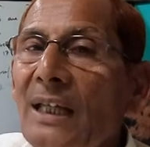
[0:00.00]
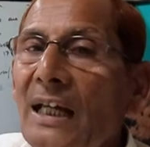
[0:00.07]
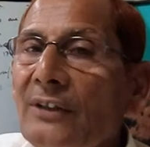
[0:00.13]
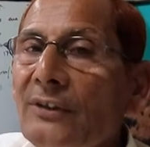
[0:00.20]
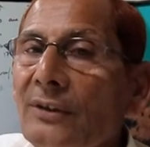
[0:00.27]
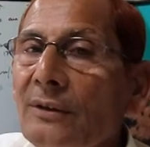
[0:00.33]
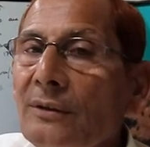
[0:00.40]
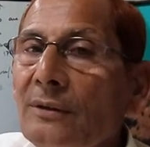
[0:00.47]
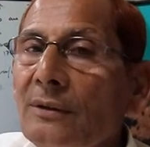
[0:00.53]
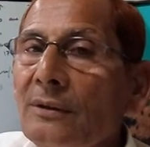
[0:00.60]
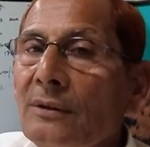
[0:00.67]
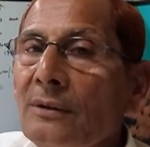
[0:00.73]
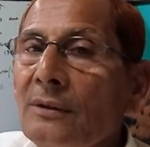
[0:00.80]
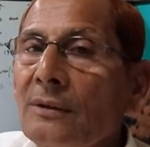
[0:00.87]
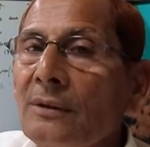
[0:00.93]
the action.
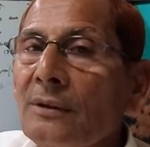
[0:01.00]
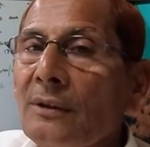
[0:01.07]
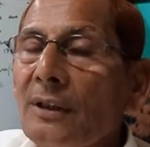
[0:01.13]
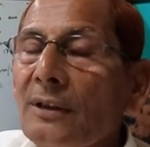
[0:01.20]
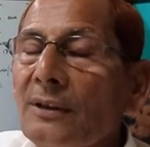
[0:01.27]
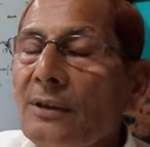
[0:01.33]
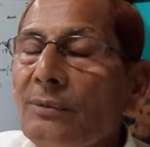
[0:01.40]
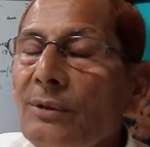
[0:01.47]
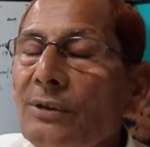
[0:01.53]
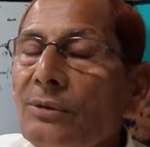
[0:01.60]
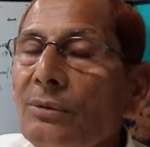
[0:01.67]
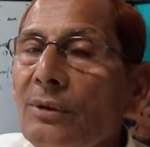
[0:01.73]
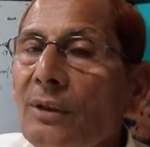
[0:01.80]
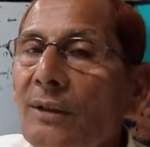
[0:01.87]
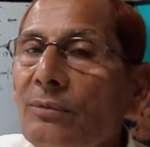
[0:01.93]
Rather, we
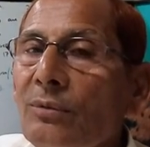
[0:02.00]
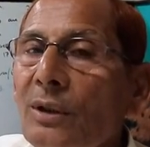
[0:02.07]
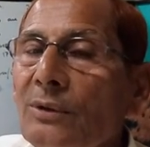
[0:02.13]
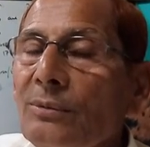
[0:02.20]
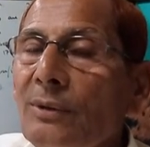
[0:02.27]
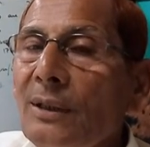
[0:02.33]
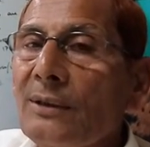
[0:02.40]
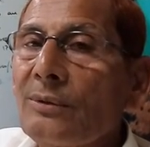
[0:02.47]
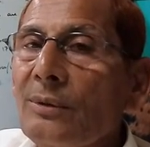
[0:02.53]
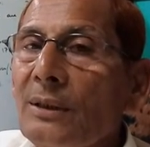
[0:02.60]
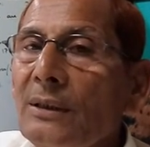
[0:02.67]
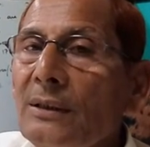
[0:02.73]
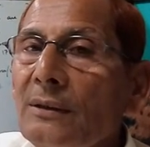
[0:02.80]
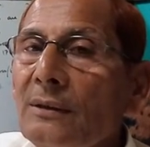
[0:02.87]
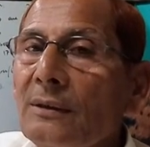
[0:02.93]
should love what we are
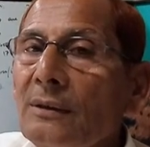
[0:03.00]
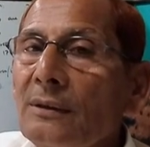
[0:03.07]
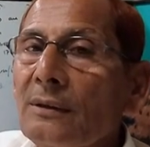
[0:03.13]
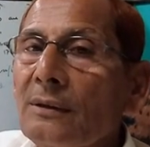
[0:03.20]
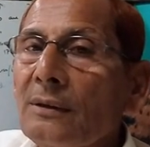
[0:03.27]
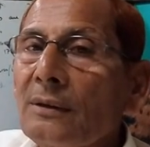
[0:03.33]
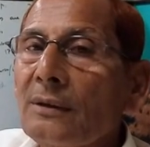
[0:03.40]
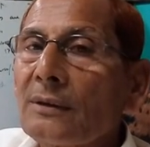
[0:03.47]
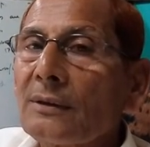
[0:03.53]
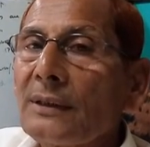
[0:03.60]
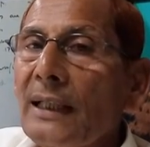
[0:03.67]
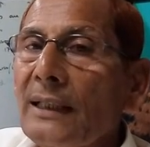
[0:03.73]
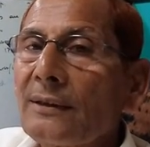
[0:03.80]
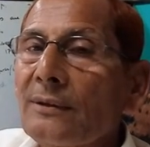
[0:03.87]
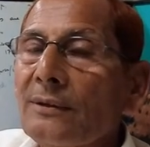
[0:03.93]
doing.
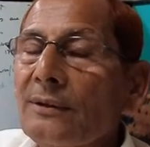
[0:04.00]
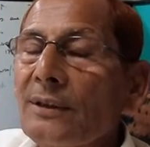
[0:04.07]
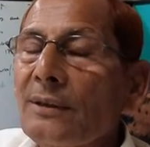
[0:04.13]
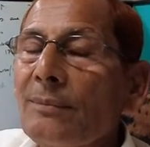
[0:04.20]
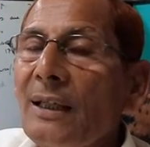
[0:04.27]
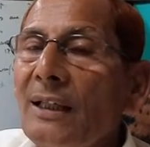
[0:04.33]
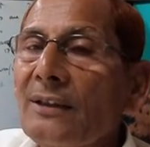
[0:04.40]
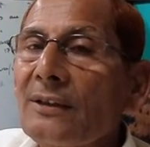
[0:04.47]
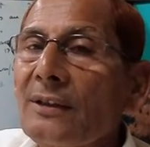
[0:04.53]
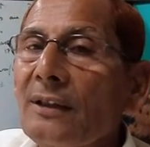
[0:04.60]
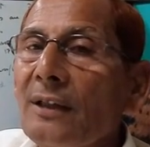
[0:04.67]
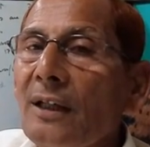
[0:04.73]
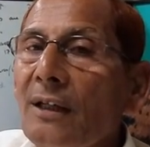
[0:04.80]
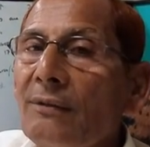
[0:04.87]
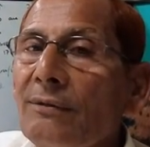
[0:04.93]
That immense
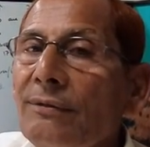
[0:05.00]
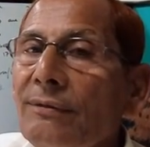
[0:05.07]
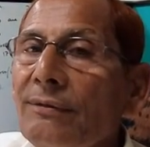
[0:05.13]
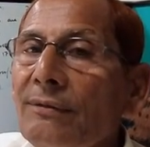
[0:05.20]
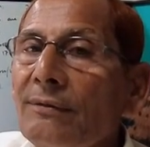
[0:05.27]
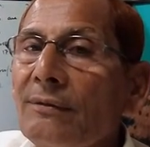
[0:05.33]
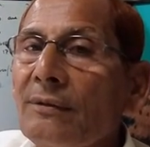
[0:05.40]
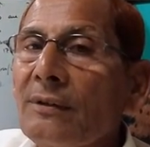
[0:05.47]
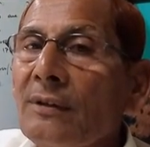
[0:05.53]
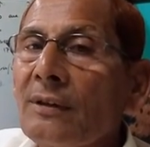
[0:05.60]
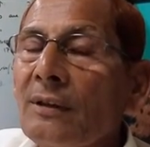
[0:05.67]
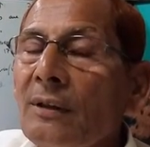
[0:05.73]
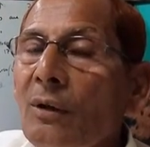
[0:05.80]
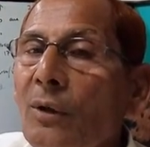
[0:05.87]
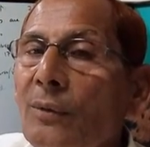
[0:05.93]
love,
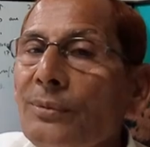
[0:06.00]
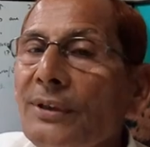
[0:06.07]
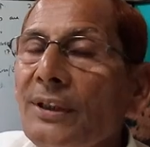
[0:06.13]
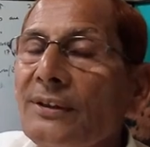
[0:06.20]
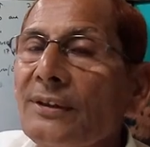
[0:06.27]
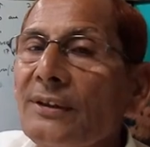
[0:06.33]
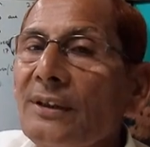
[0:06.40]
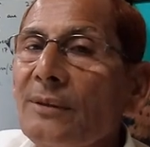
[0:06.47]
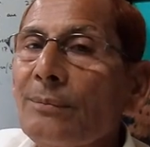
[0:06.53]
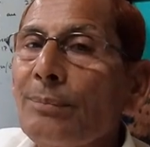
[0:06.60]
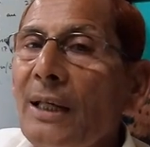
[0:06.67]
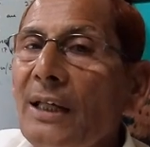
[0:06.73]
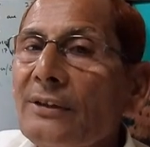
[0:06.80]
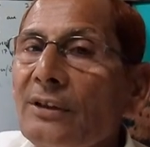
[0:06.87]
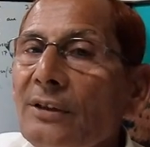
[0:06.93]
obsession, and
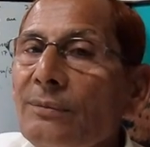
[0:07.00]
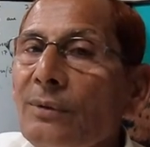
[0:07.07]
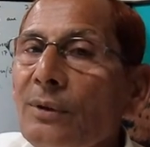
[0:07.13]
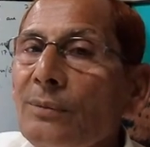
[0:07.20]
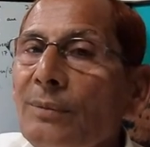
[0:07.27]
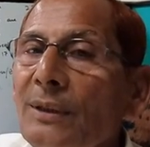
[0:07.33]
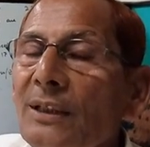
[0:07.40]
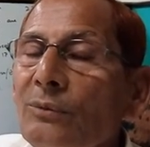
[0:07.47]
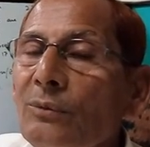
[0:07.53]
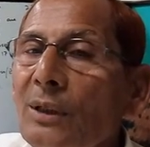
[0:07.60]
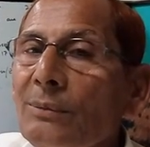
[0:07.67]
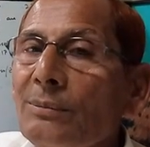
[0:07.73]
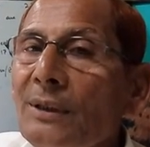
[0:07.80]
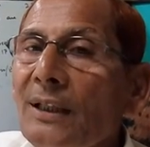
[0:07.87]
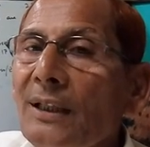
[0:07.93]
passion for being
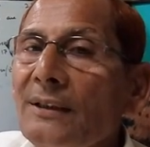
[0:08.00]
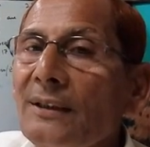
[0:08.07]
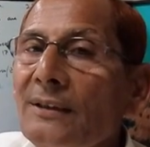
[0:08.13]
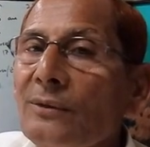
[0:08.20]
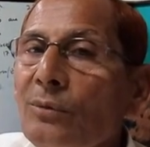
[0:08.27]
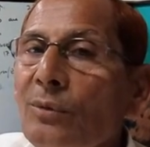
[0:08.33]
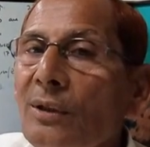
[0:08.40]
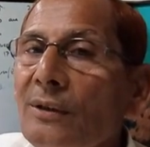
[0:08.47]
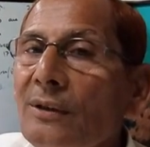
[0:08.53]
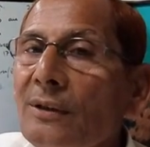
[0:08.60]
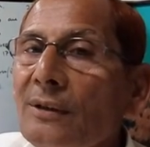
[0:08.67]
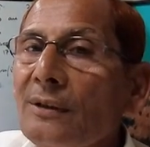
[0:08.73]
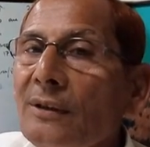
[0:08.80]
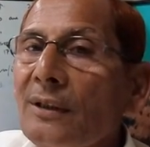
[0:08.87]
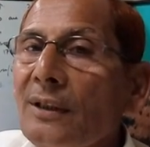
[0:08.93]
one of the greatest
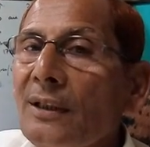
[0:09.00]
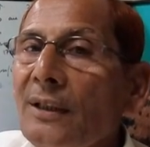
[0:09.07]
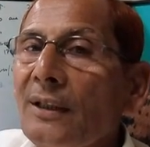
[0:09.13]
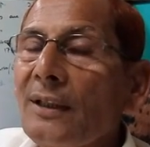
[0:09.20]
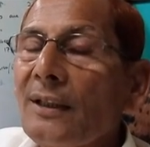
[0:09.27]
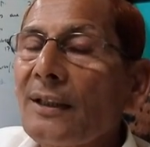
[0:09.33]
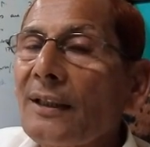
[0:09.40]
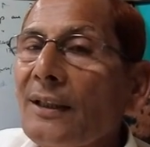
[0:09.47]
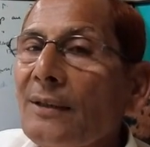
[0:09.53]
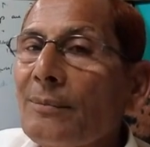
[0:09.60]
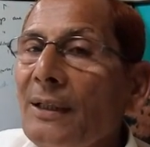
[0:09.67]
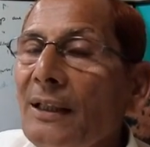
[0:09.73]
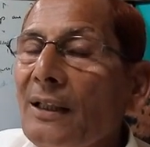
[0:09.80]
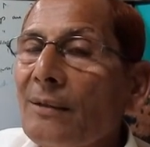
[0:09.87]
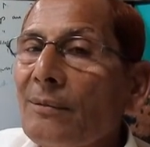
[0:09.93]
worker can
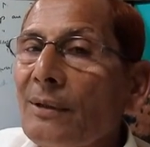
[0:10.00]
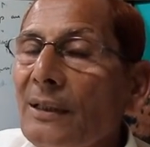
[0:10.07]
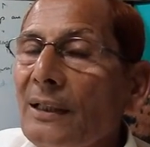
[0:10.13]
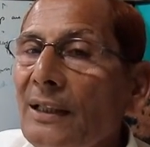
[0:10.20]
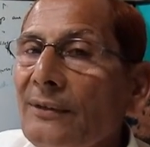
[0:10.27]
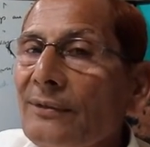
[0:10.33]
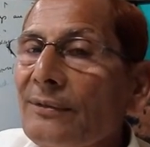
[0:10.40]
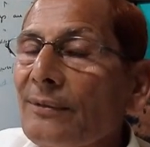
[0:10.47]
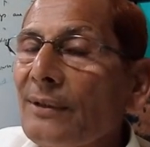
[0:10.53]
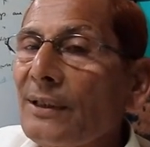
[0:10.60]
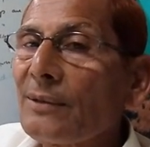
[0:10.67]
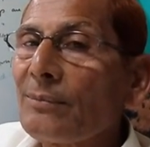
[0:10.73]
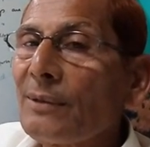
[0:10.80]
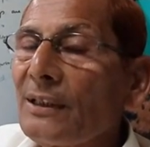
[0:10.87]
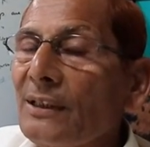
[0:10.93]
make our life
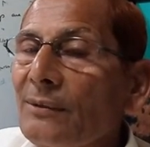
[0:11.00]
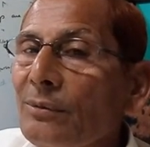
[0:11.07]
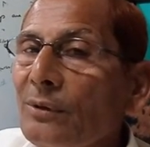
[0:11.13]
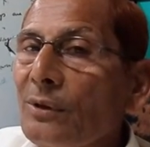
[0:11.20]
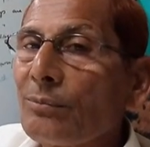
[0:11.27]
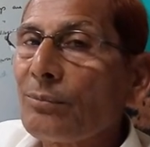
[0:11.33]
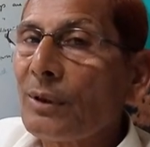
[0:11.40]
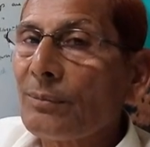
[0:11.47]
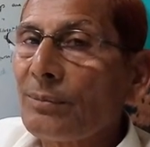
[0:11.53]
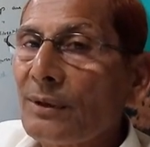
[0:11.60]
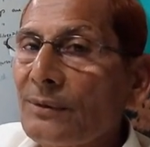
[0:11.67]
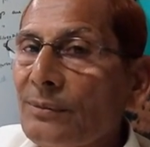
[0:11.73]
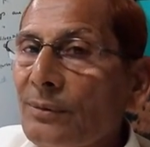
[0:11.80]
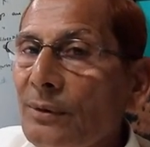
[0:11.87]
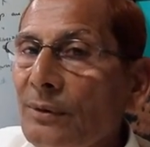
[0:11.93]
very meaningful and
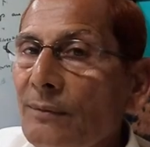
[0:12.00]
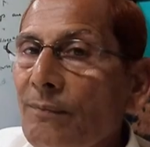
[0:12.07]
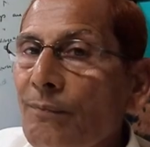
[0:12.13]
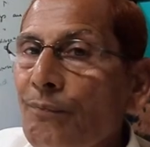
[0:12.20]
purposeful.